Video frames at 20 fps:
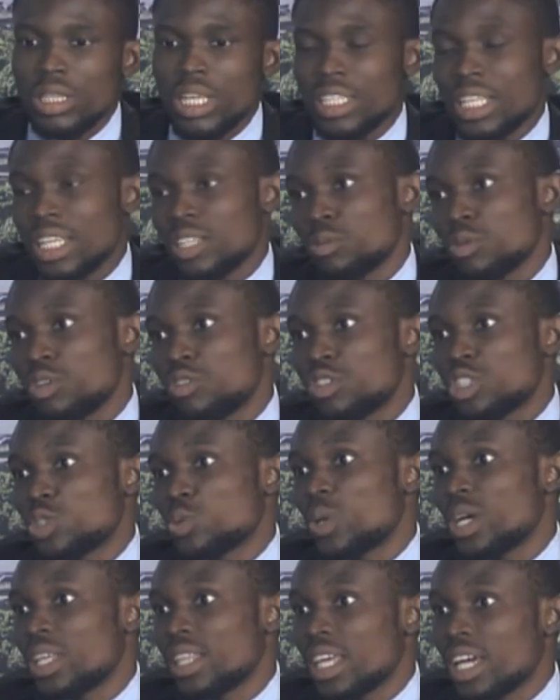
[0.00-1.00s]
that's one of the
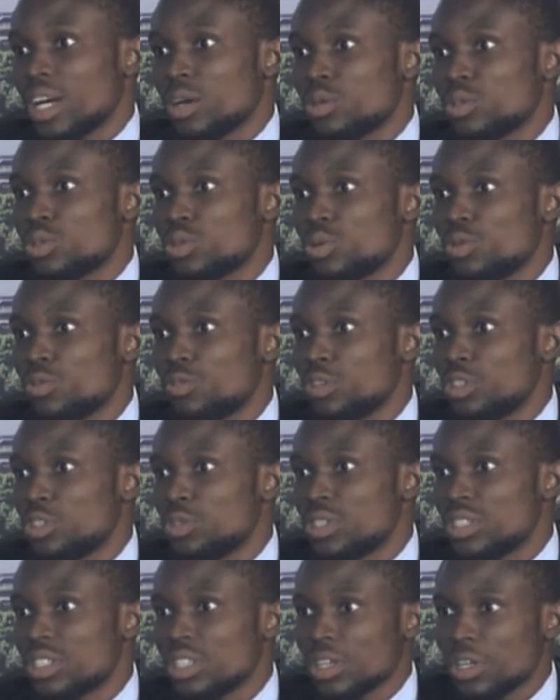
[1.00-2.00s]
reasons why they are also
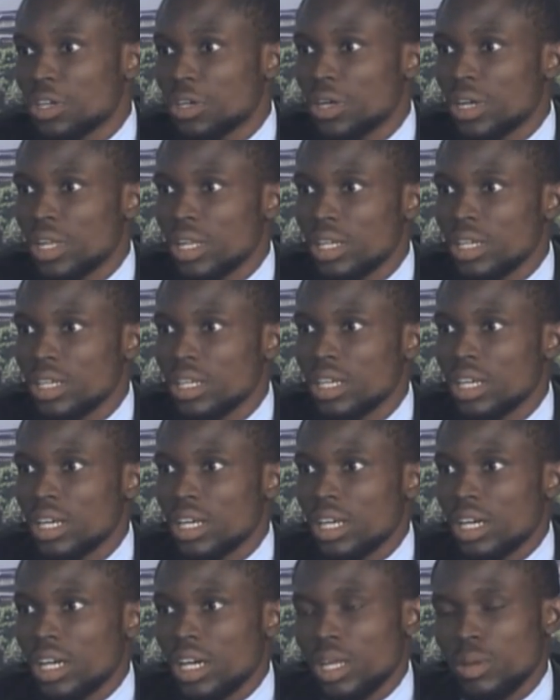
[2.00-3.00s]
fundraising currently.
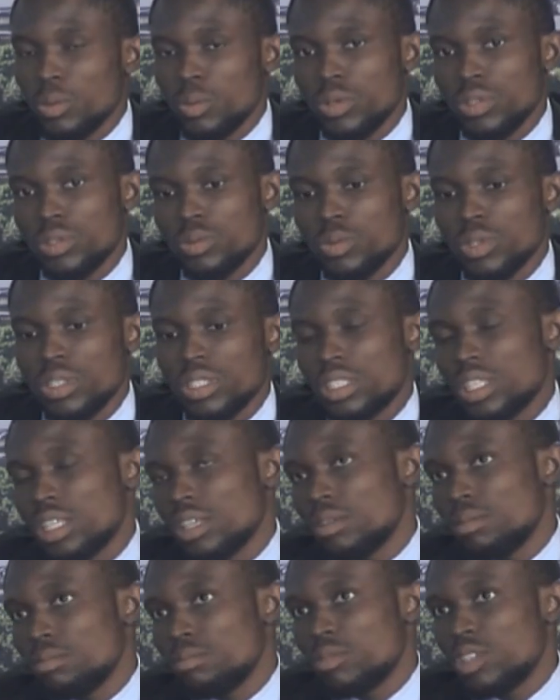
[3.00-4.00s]
And once
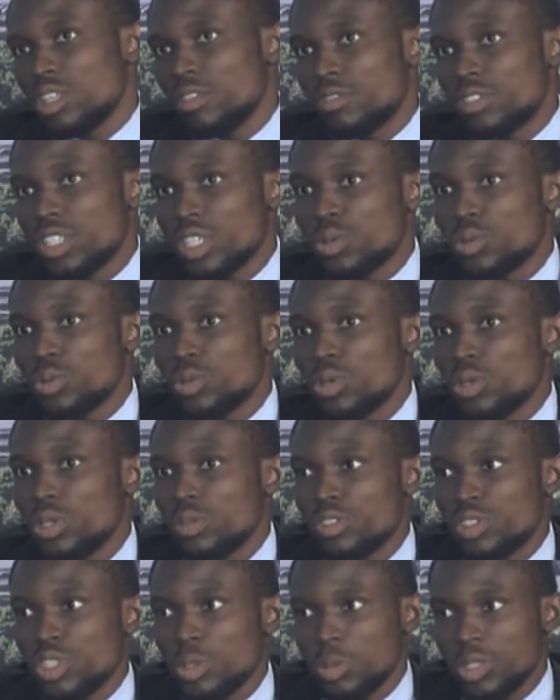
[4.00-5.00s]
they've settled
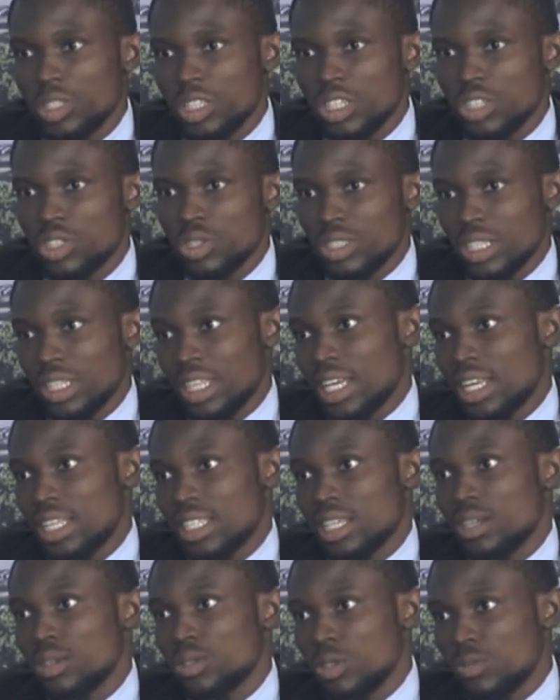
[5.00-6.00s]
all of these obligations and
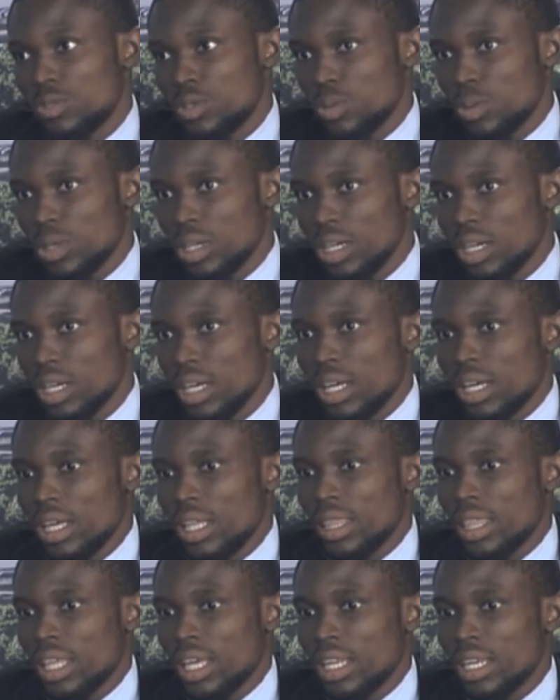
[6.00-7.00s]
that is out of the way,
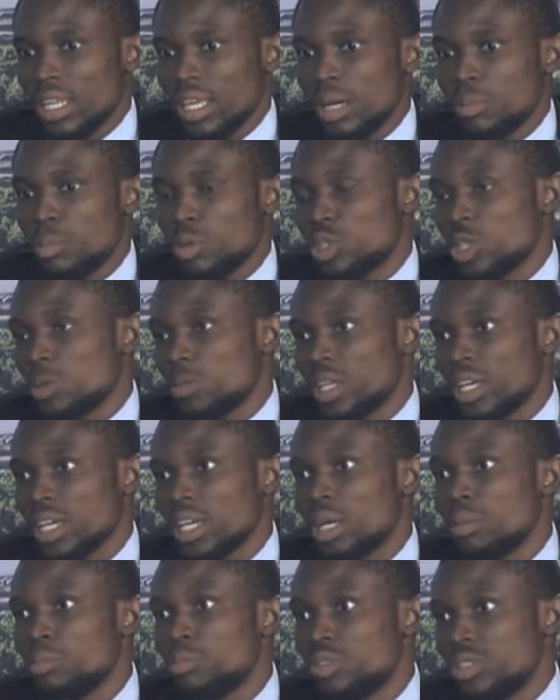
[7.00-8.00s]
then their bottom
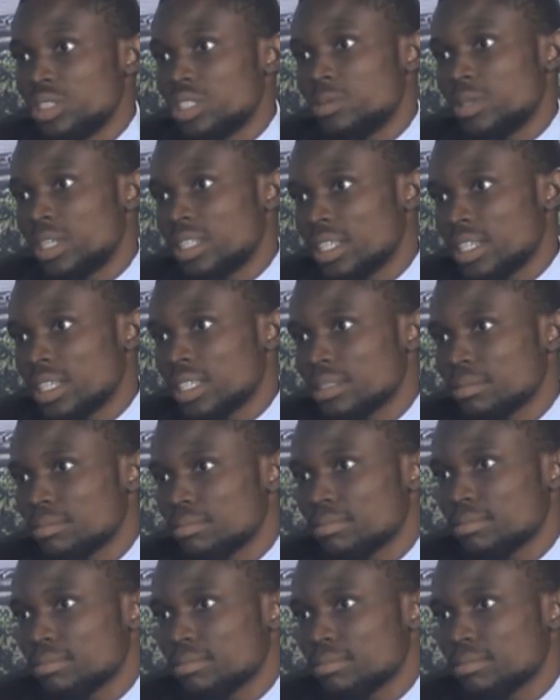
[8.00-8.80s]
line can breathe better.